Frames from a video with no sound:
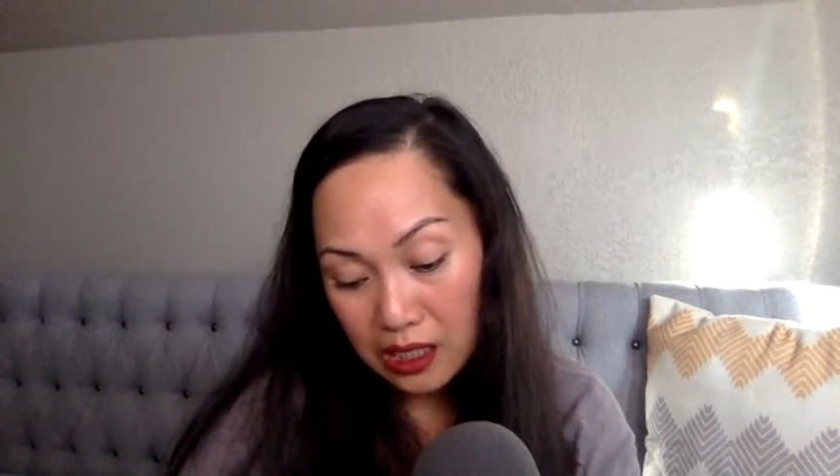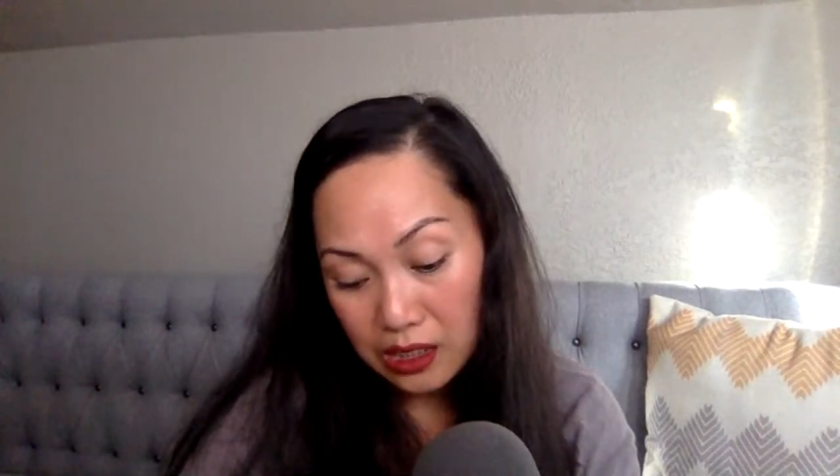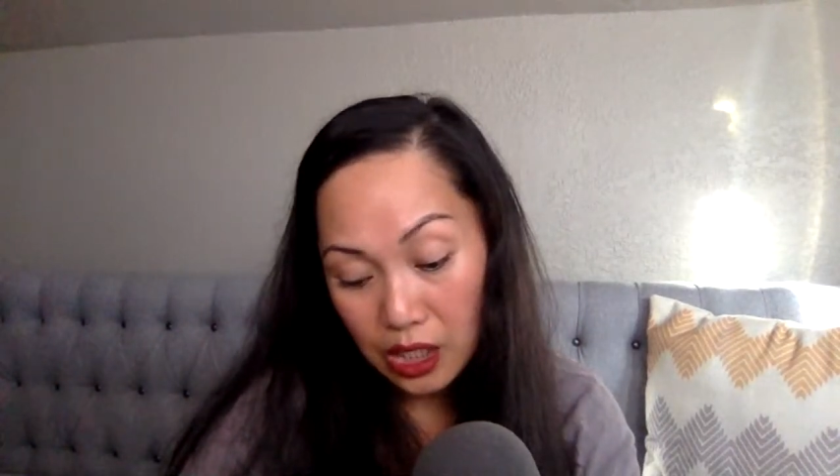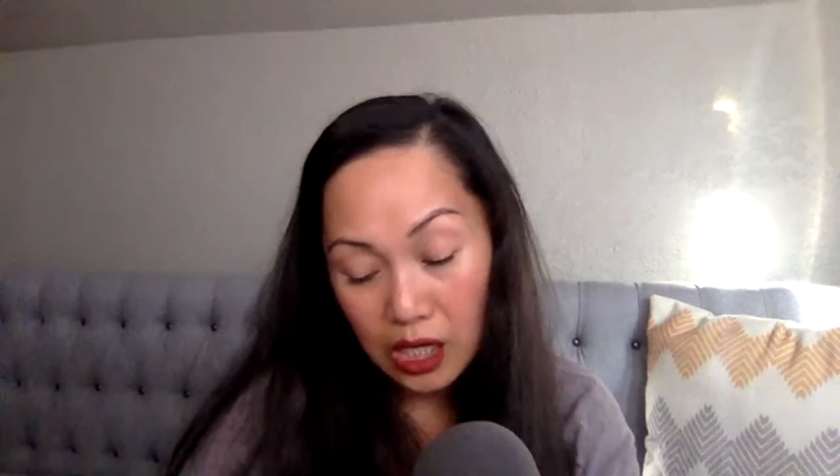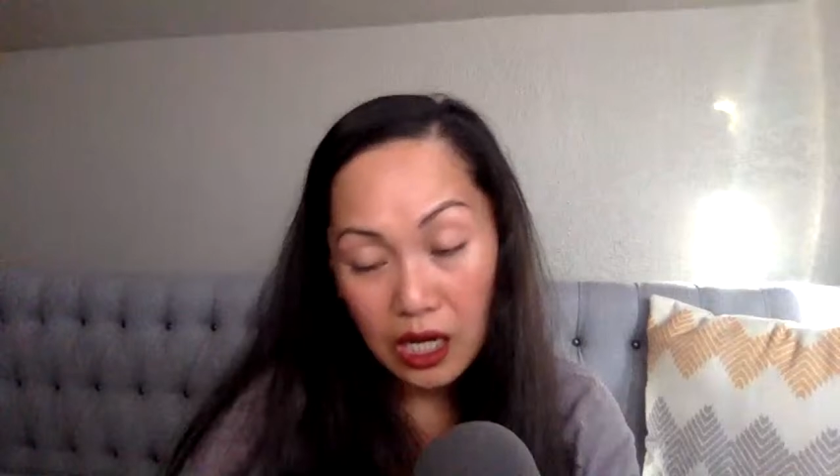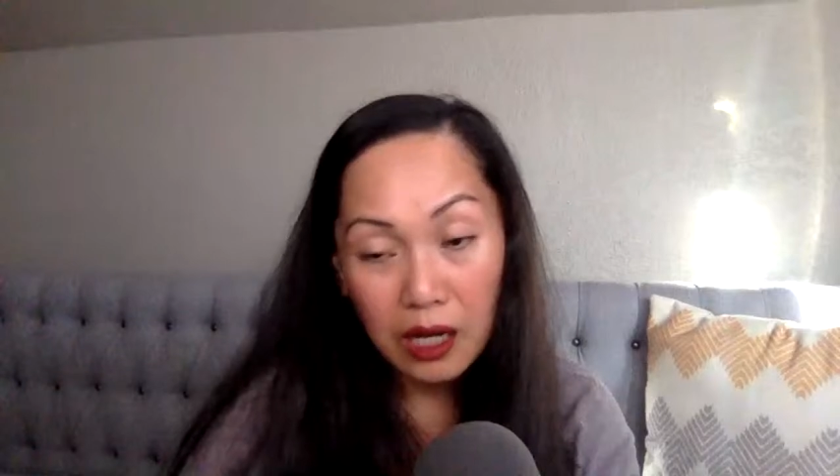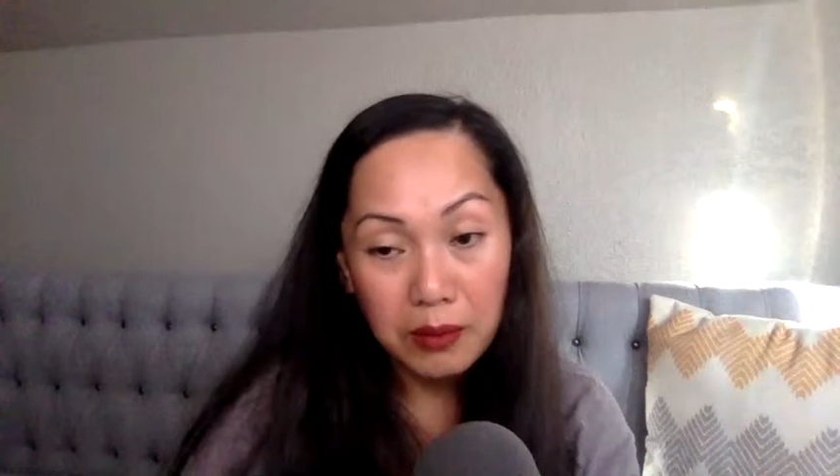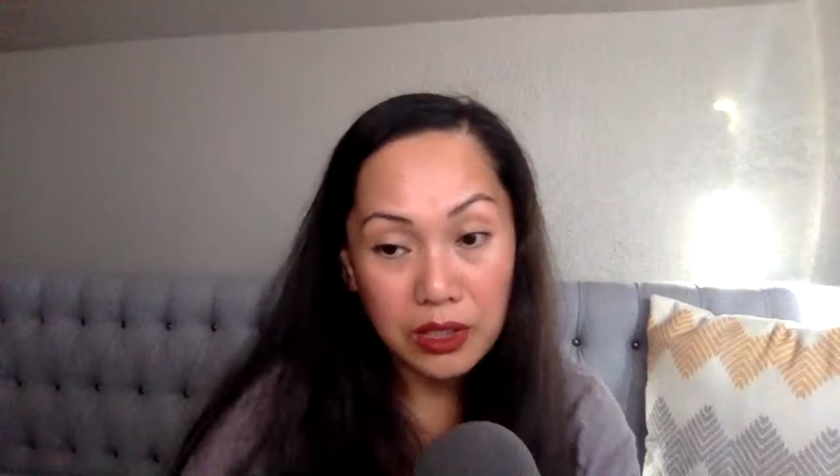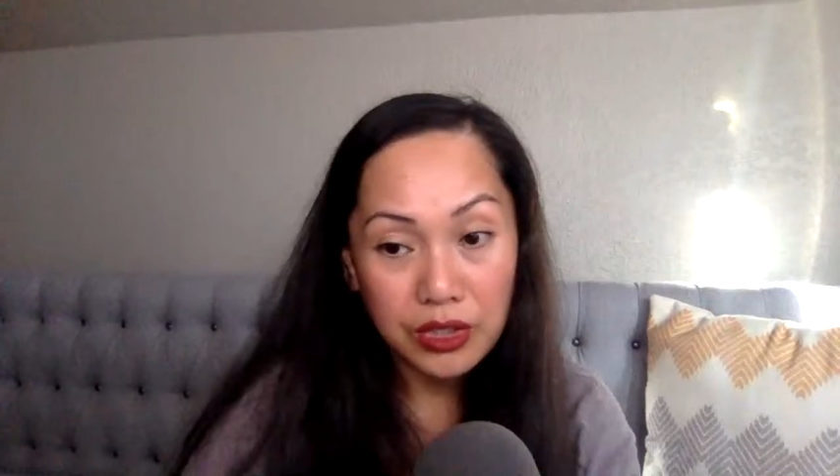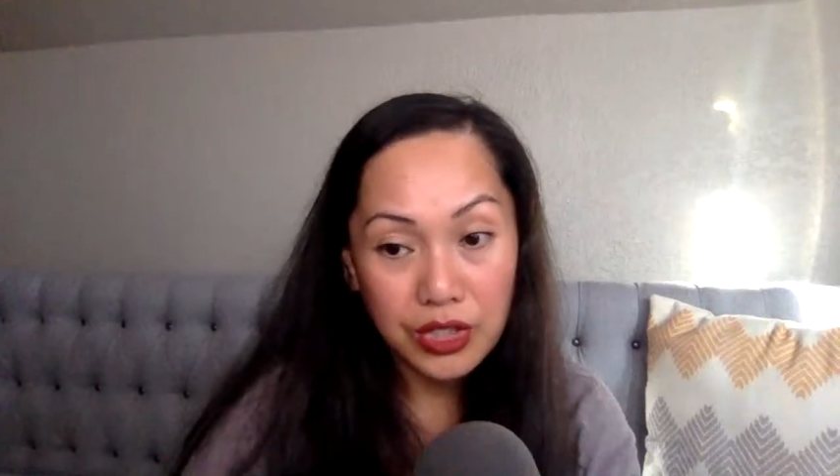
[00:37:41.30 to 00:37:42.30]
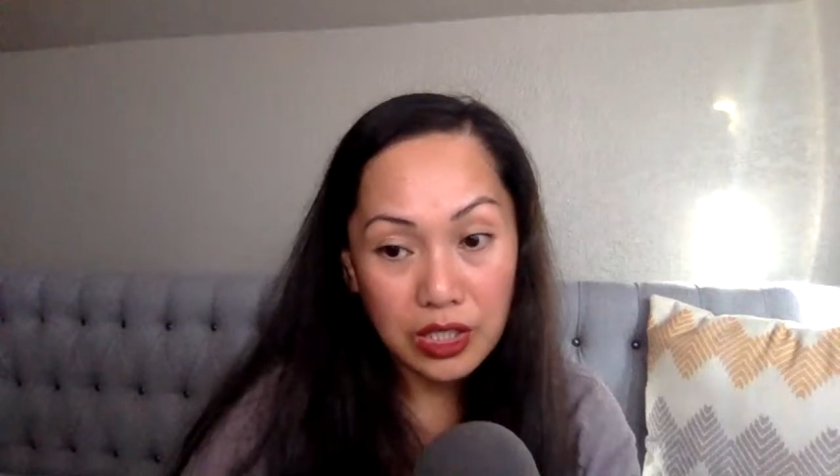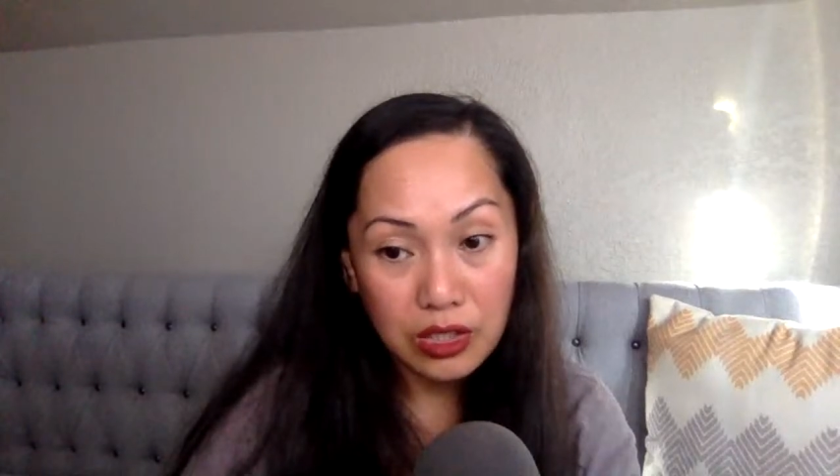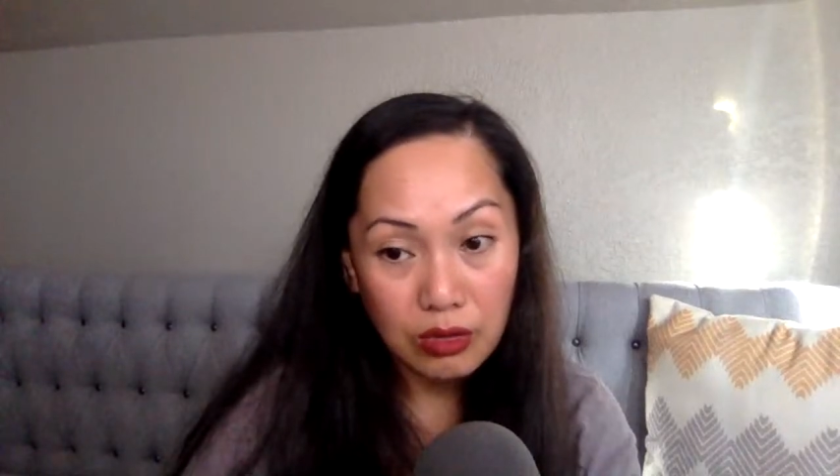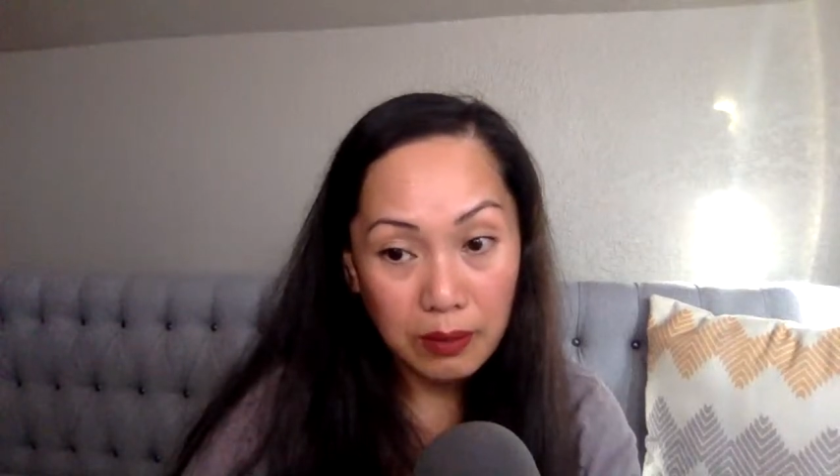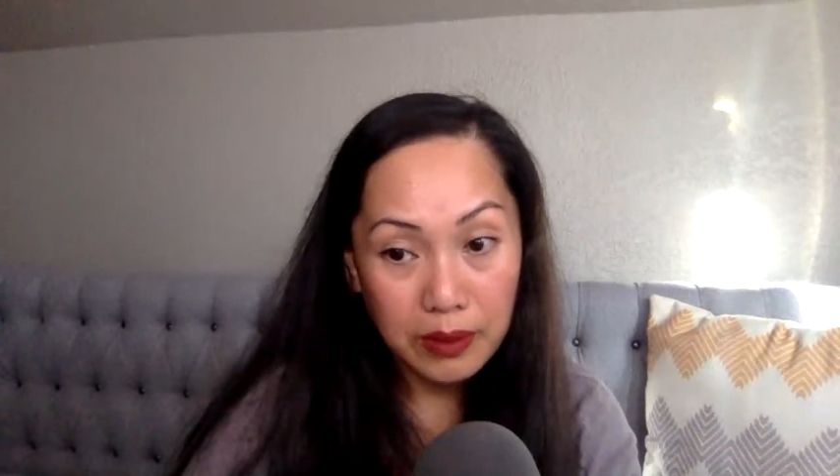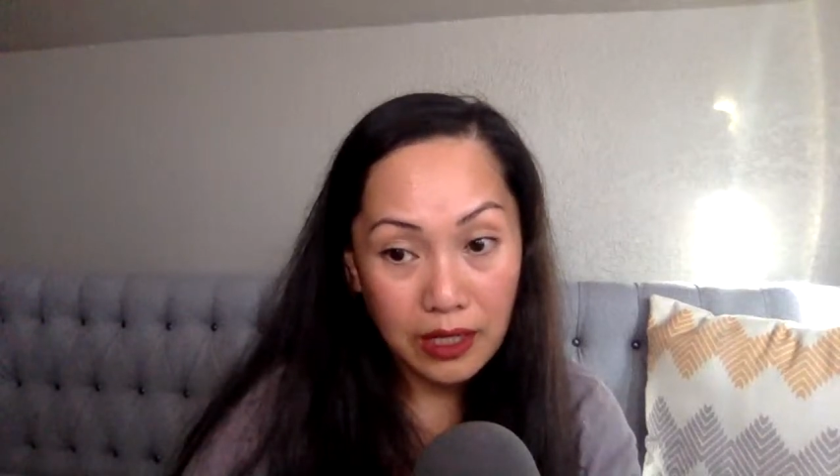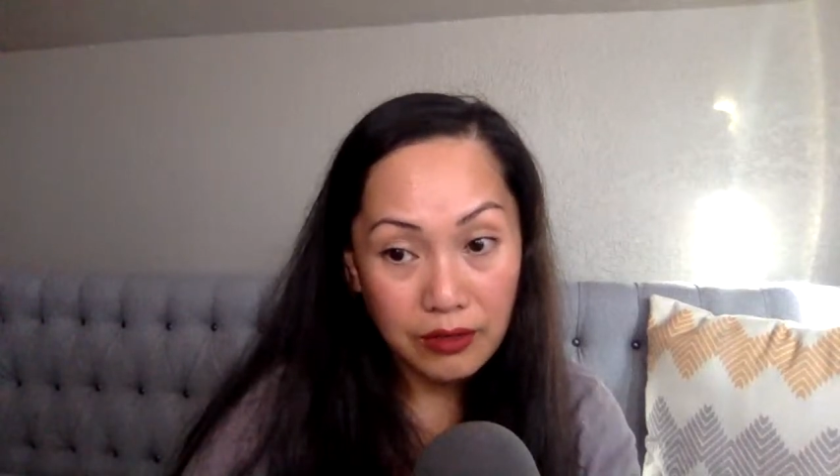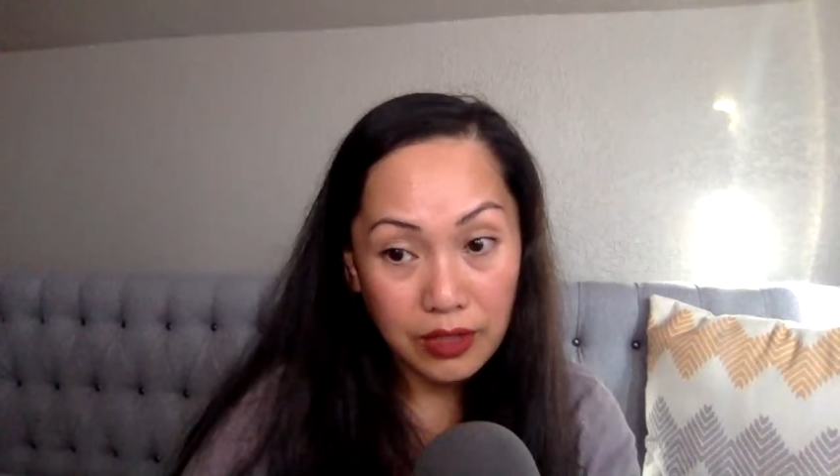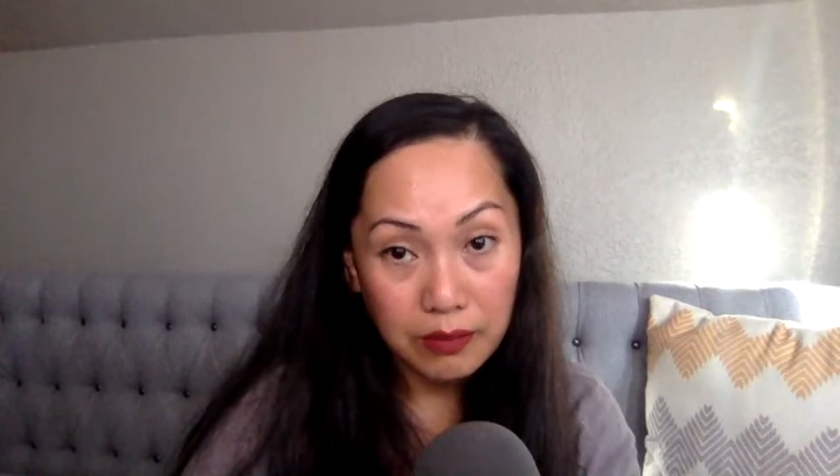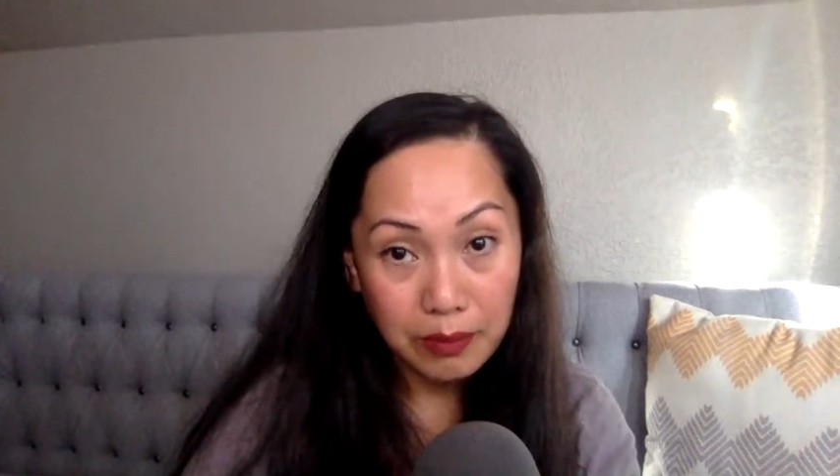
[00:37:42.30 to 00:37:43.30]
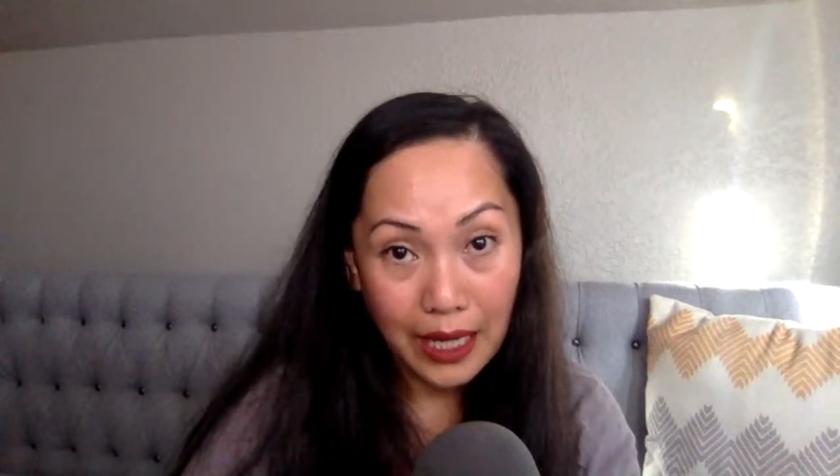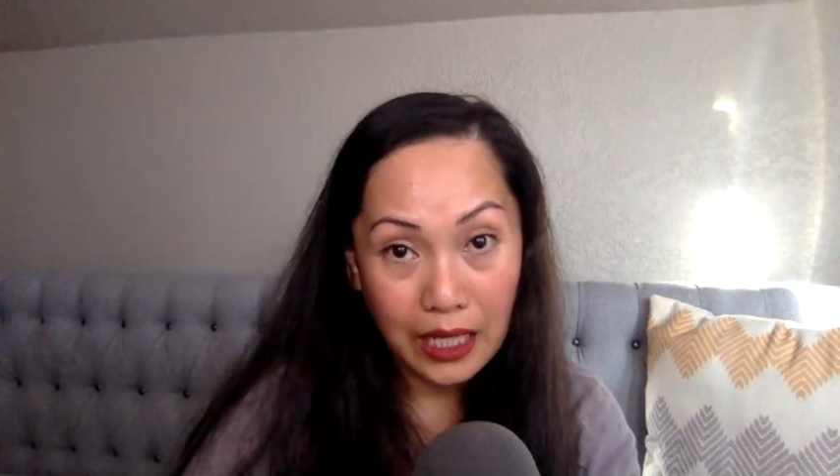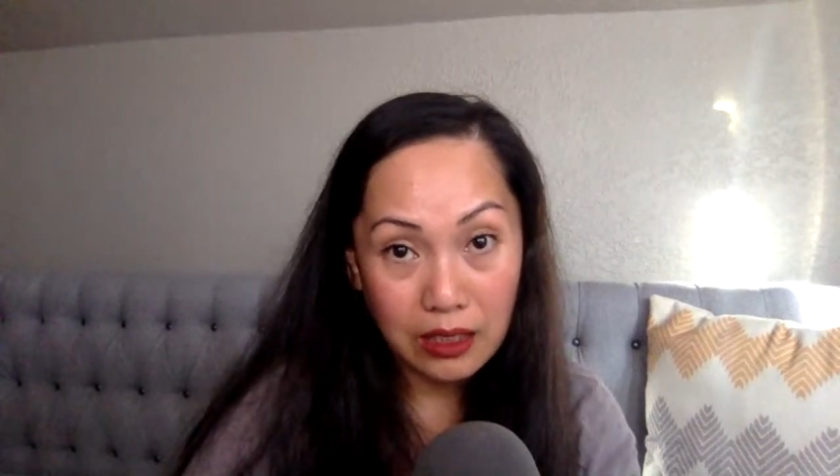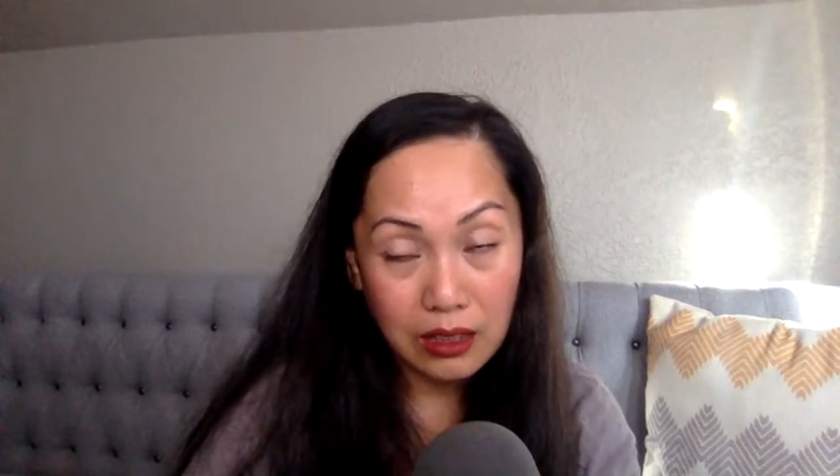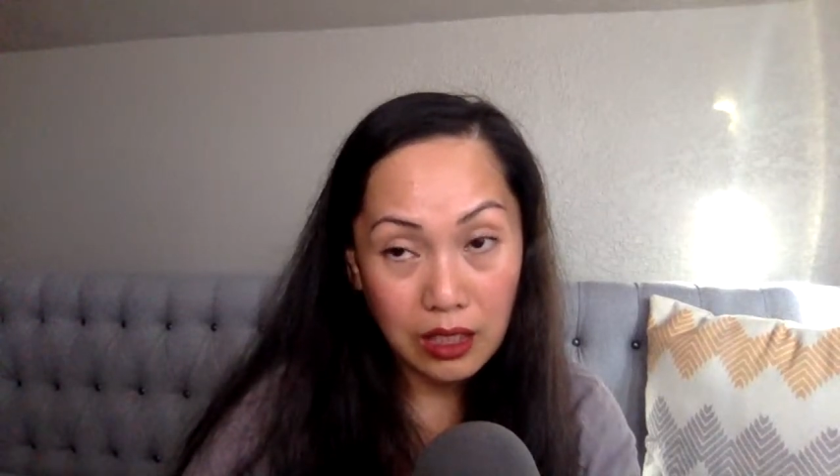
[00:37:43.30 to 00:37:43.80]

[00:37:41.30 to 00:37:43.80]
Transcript: no, I'm allergic to epinephrine bad.